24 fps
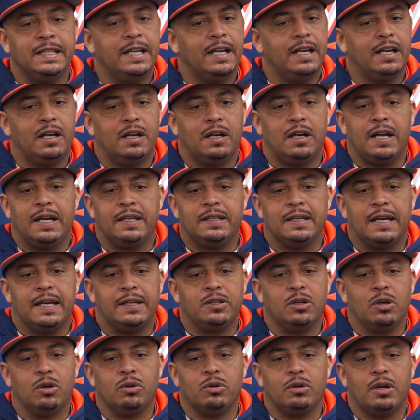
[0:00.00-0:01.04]
Yeah, I
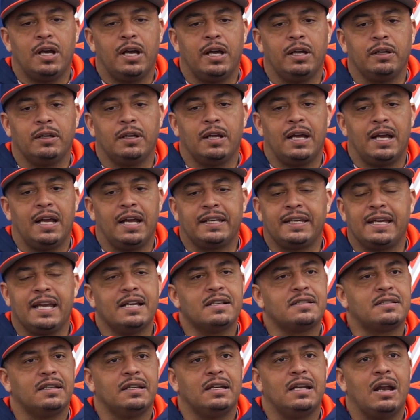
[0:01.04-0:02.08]
don't. I
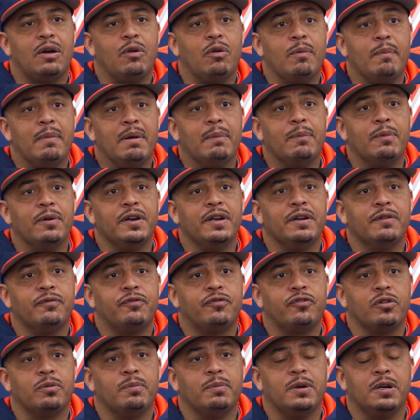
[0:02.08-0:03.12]
can't say that I remember him
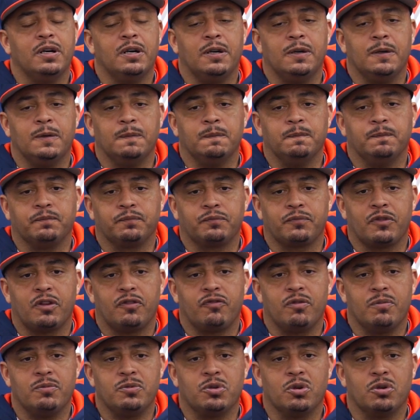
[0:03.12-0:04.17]
from
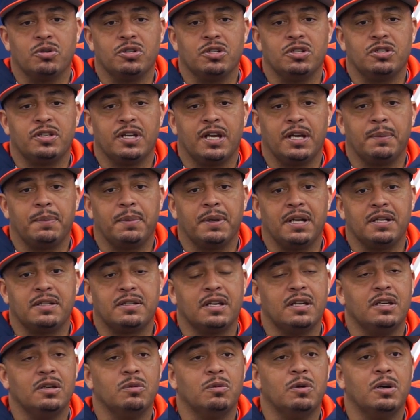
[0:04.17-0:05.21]
from Georgia Tech, but I
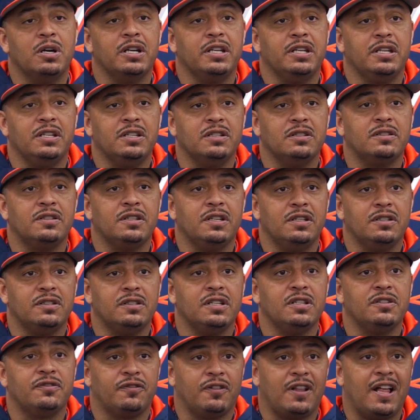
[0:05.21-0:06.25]
tell you what,
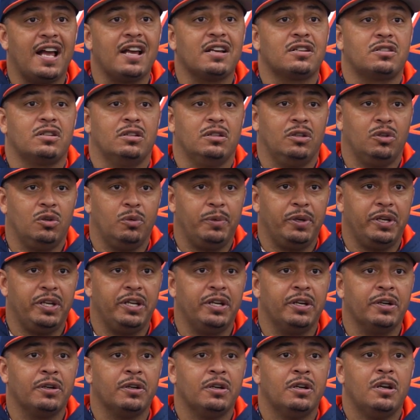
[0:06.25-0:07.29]
he's flashed a little bit
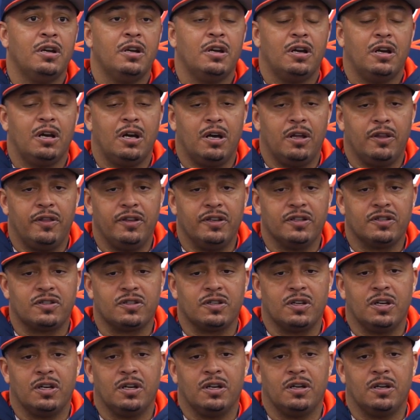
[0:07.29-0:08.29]
here this